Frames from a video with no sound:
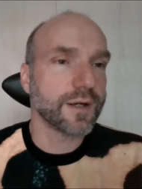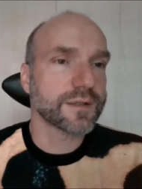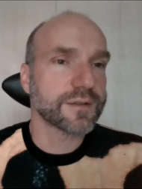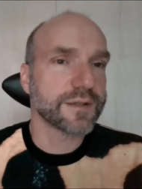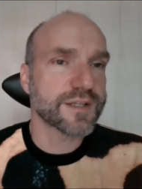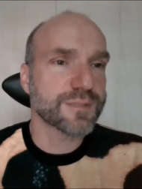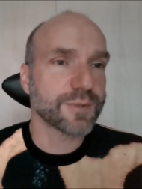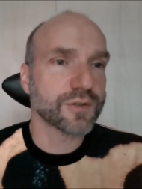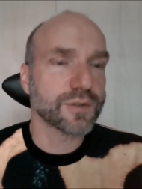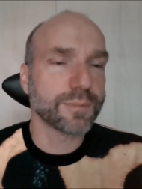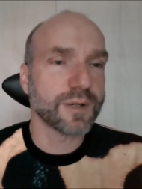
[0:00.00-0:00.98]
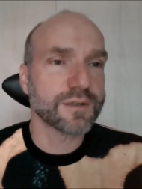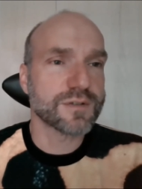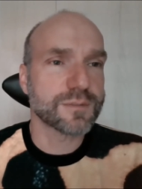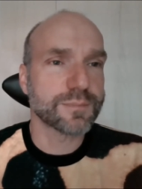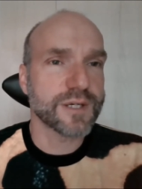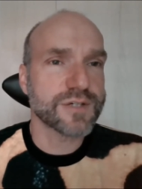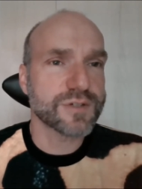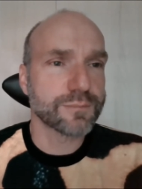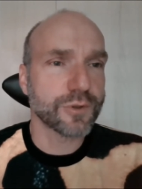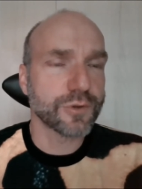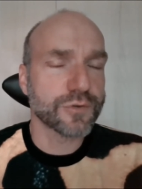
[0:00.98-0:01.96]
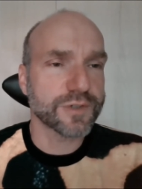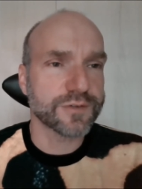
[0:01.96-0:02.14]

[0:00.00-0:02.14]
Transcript: architects about the participation process?